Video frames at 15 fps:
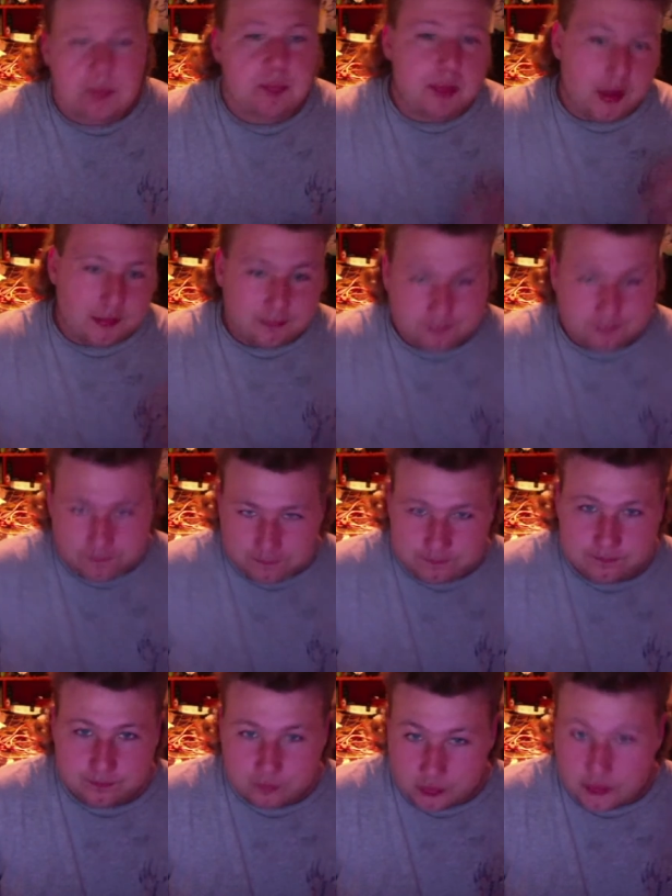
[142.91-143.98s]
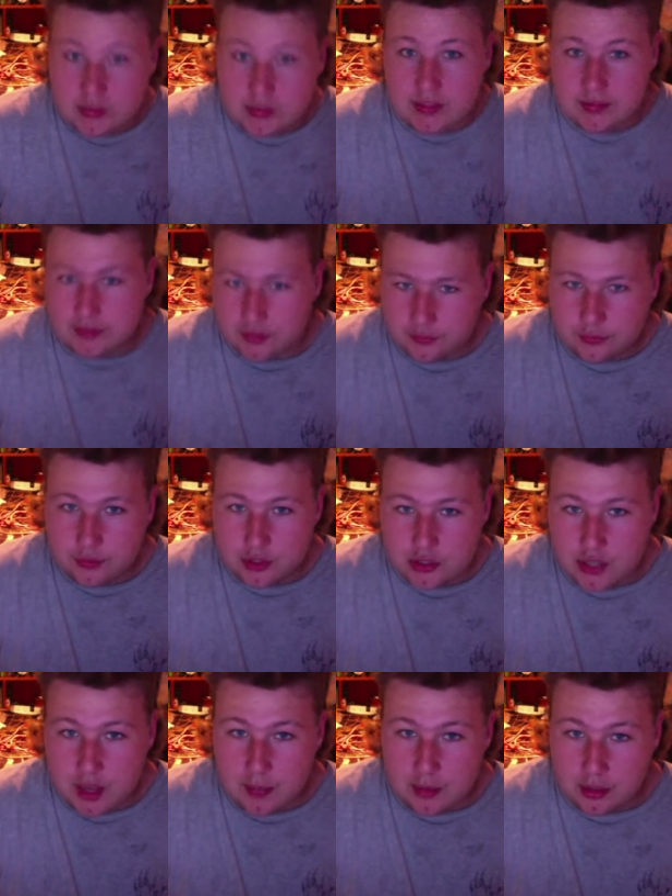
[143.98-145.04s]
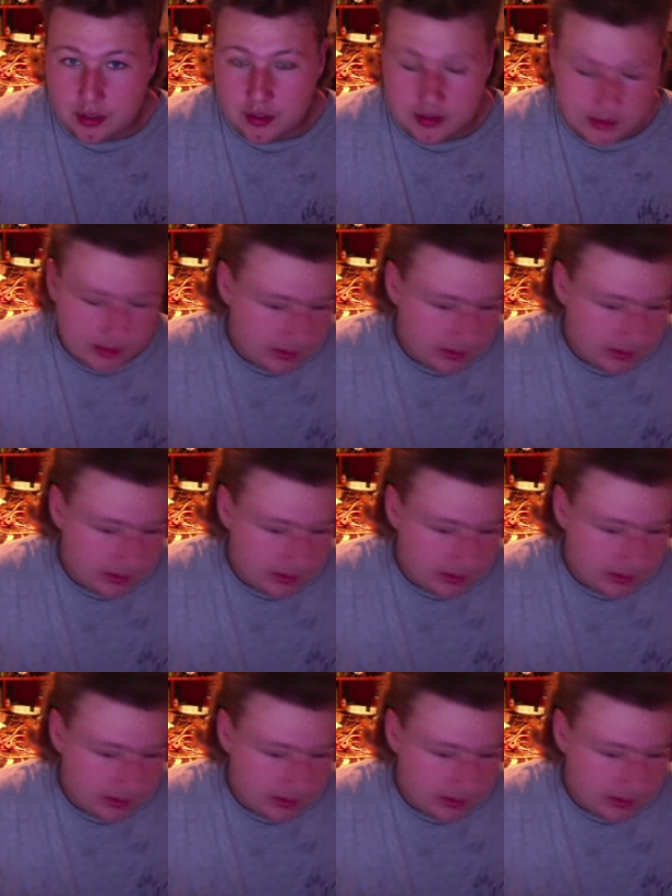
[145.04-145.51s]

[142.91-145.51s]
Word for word: but decent for the job you're going to need.